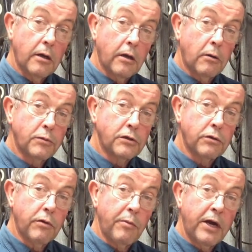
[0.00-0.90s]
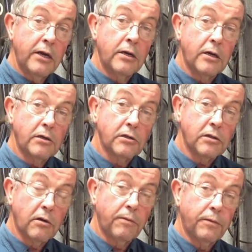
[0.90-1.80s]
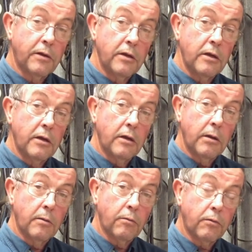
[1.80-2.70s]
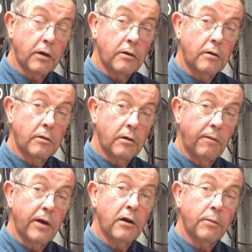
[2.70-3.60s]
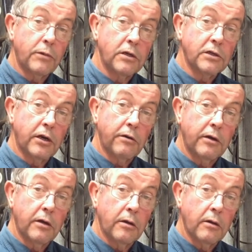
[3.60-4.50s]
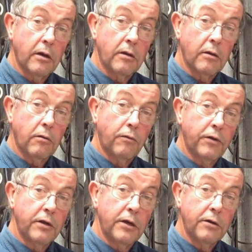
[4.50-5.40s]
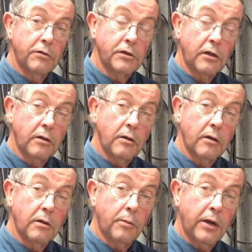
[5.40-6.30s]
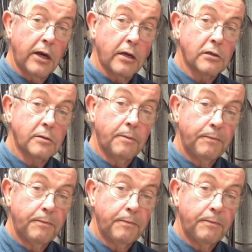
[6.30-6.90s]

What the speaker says: helps to remind us of what developed this area over the years in the past.